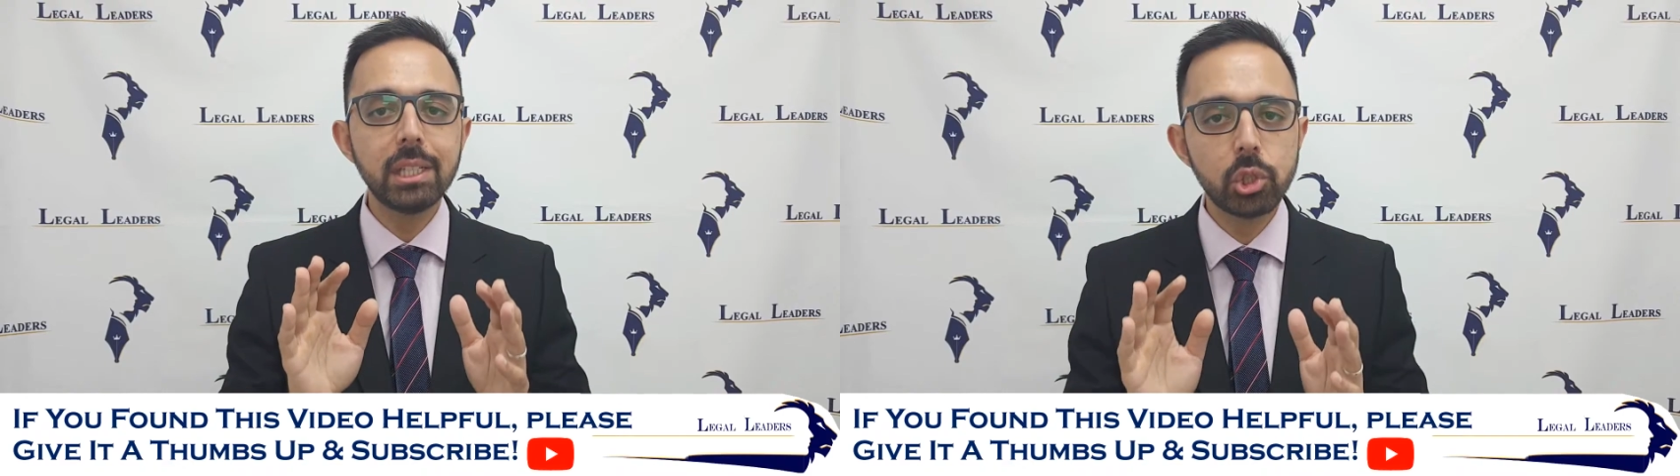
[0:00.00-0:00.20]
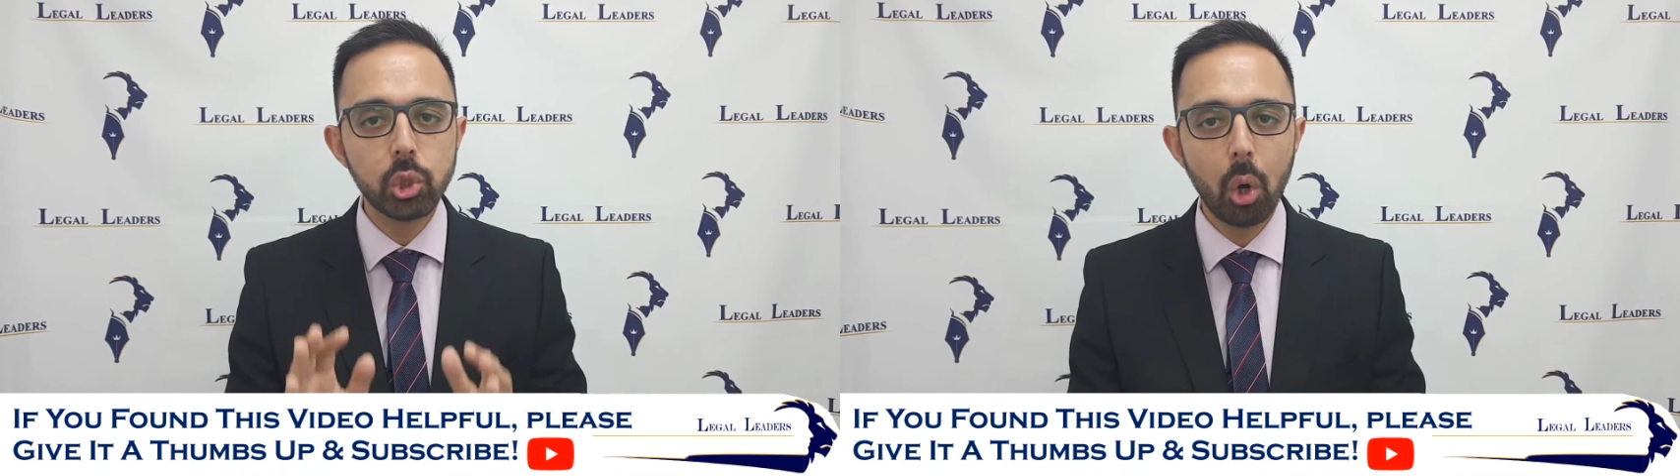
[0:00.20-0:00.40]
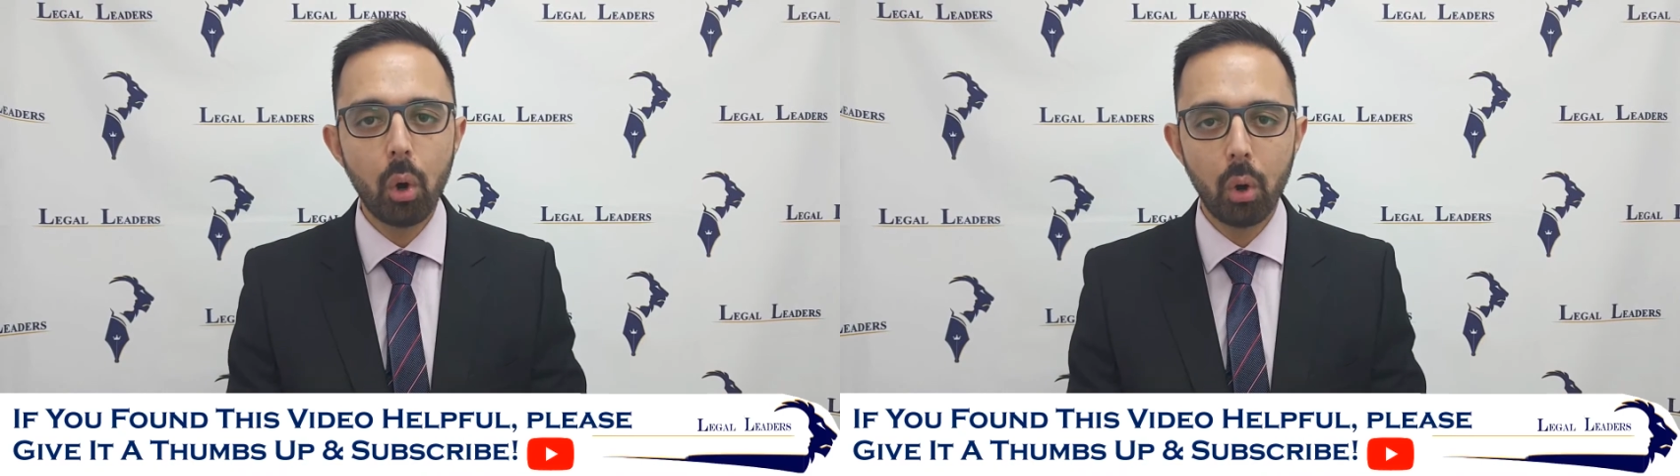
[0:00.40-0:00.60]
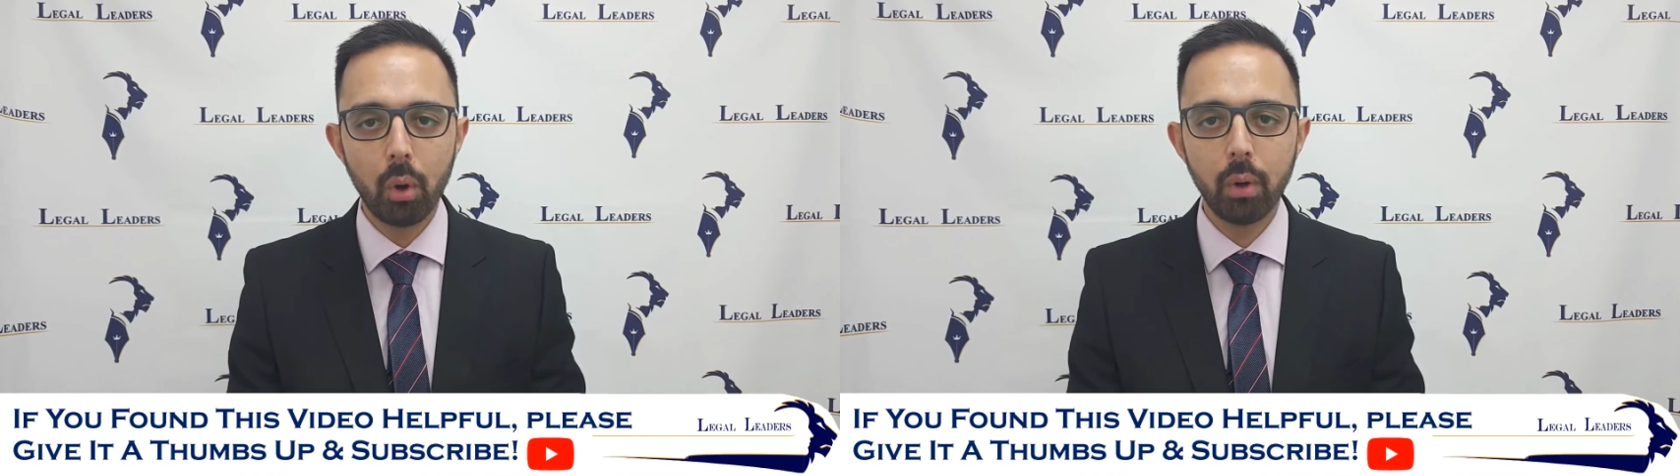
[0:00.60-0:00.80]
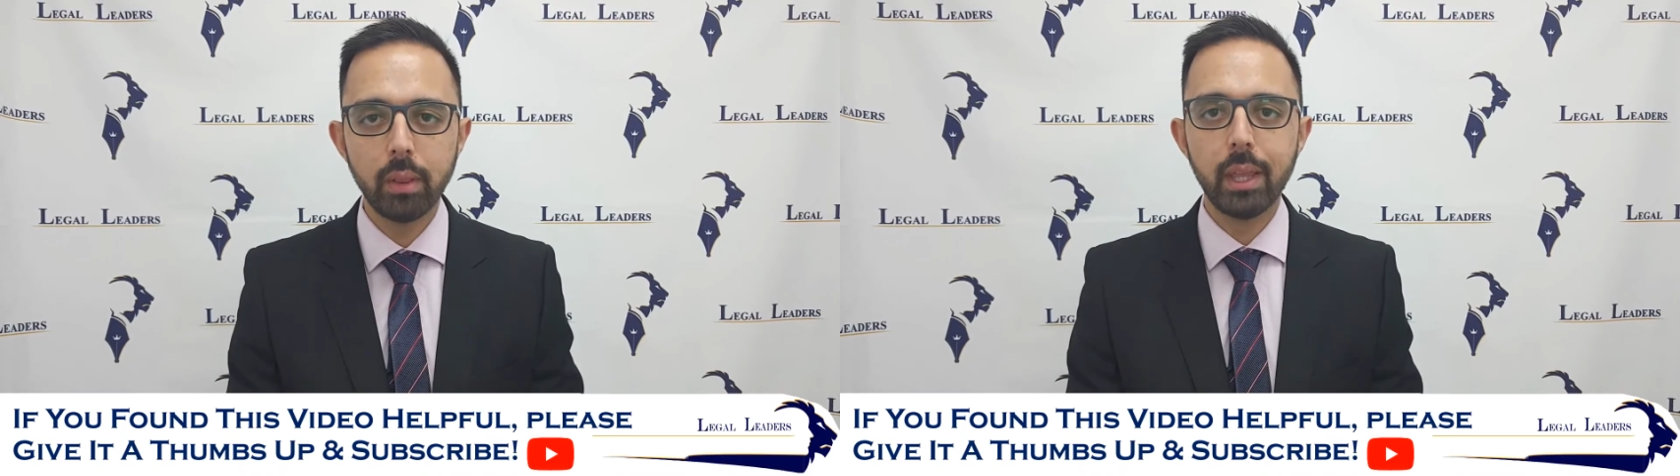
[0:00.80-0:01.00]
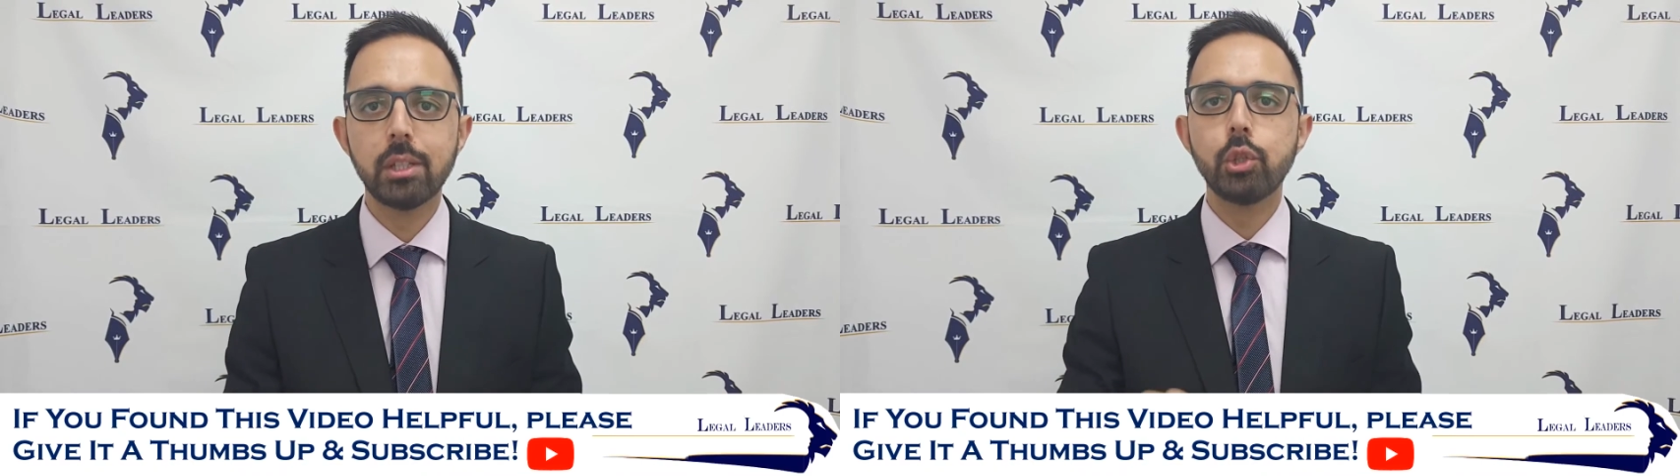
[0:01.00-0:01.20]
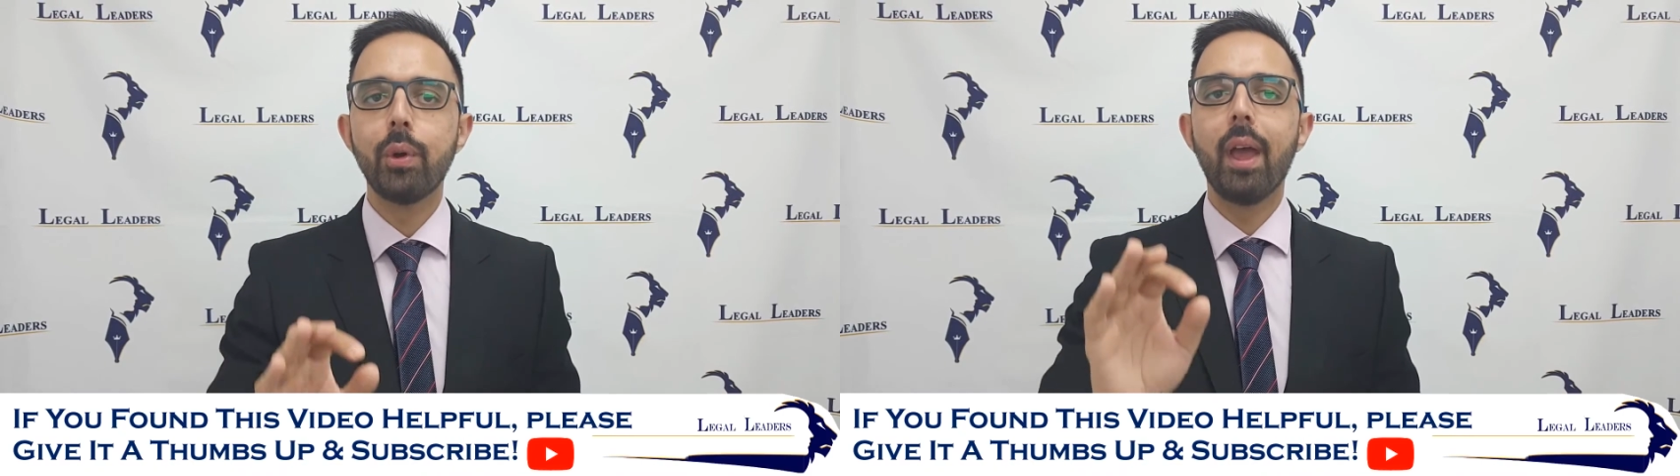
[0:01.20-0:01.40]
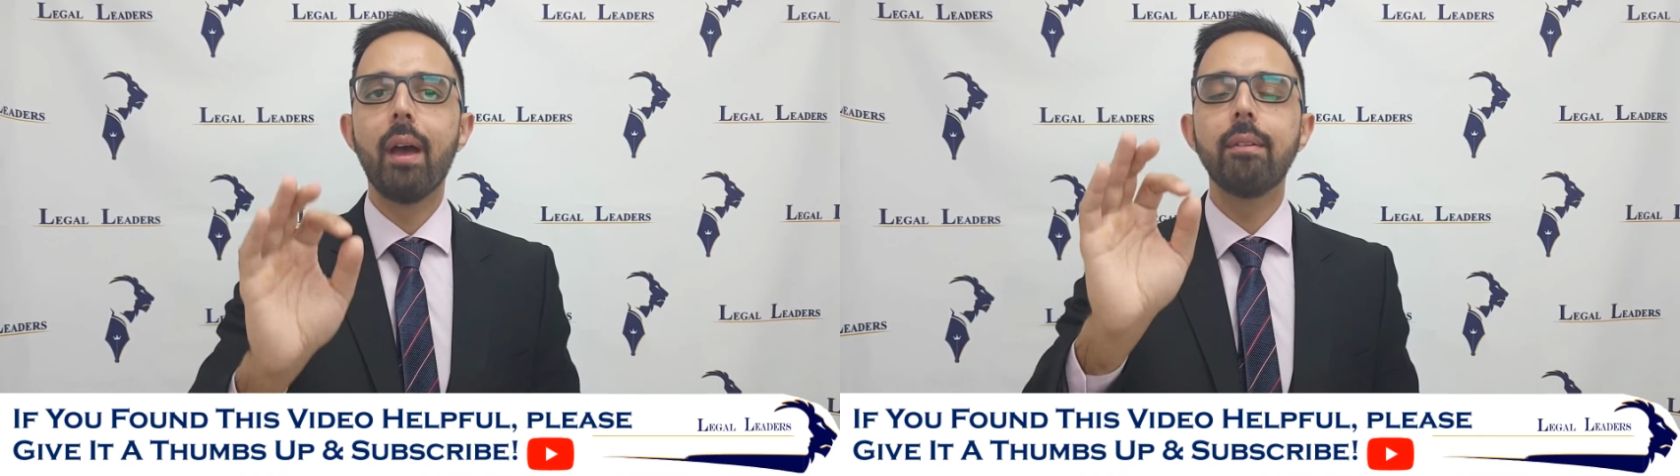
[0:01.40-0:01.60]
sure that you
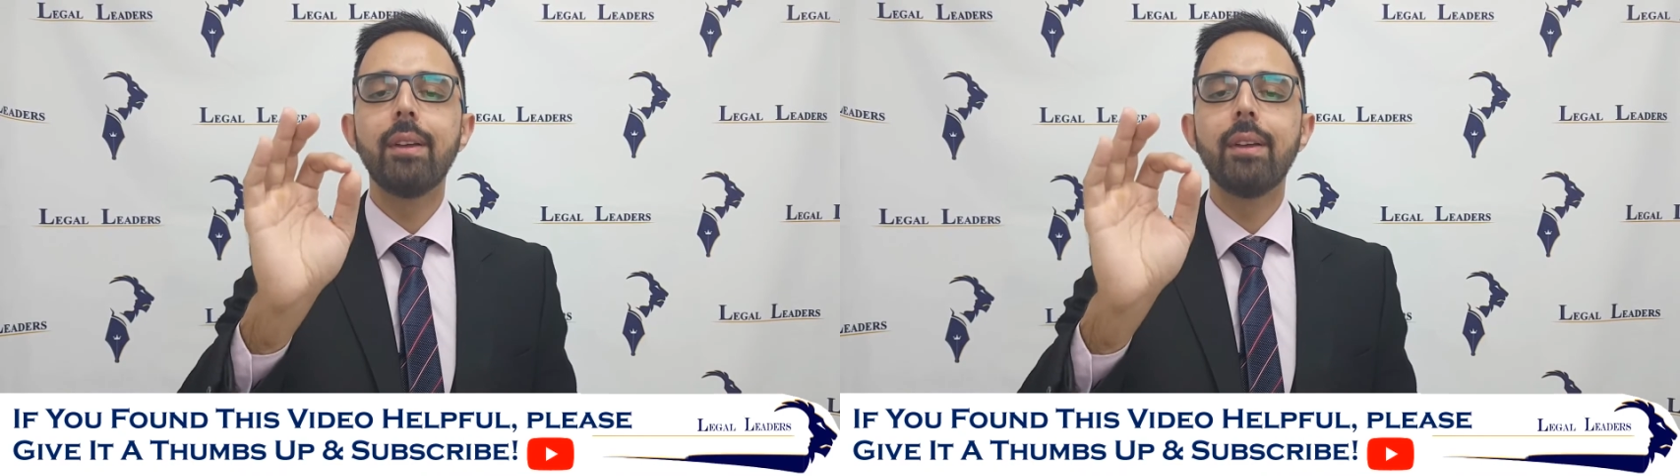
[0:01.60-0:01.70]
have